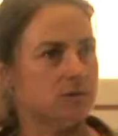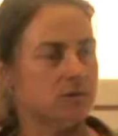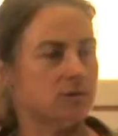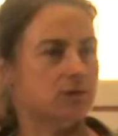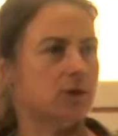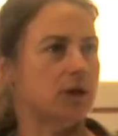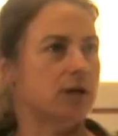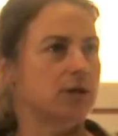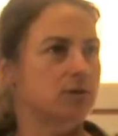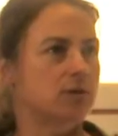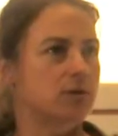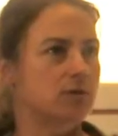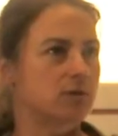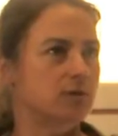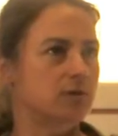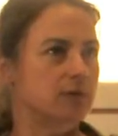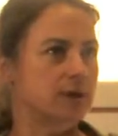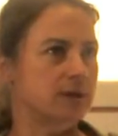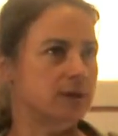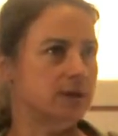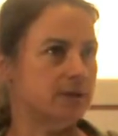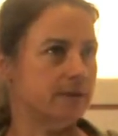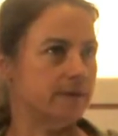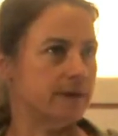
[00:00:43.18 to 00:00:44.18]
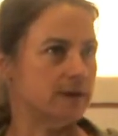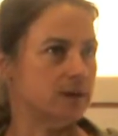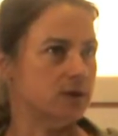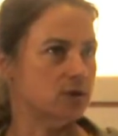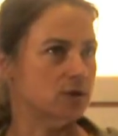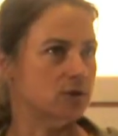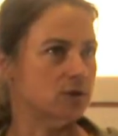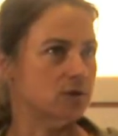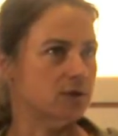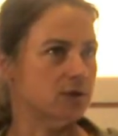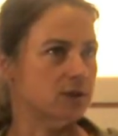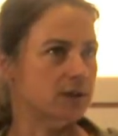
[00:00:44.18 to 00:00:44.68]
try to do
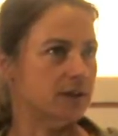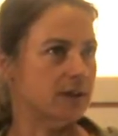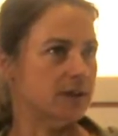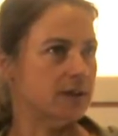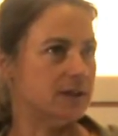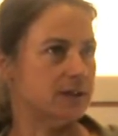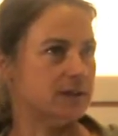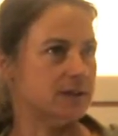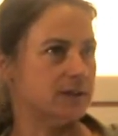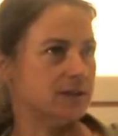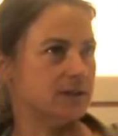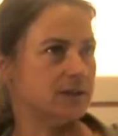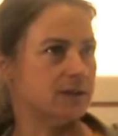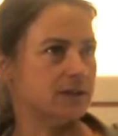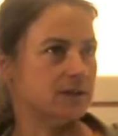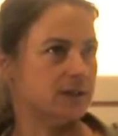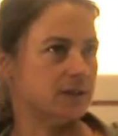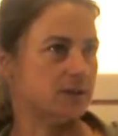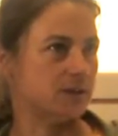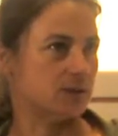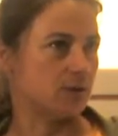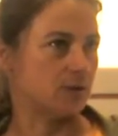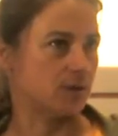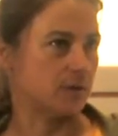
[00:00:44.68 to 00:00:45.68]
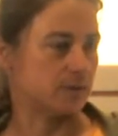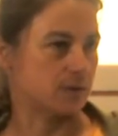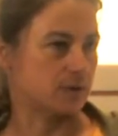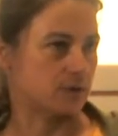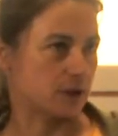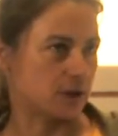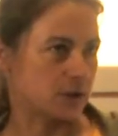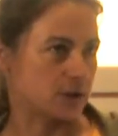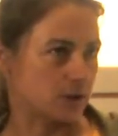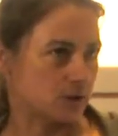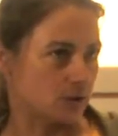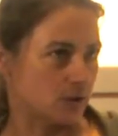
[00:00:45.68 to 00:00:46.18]
interventions. This sort of
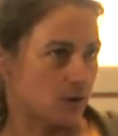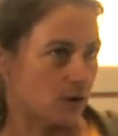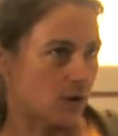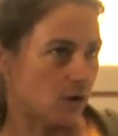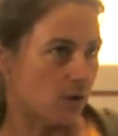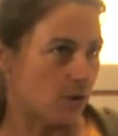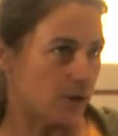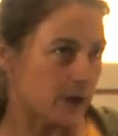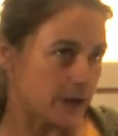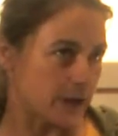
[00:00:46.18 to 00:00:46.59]
tries to go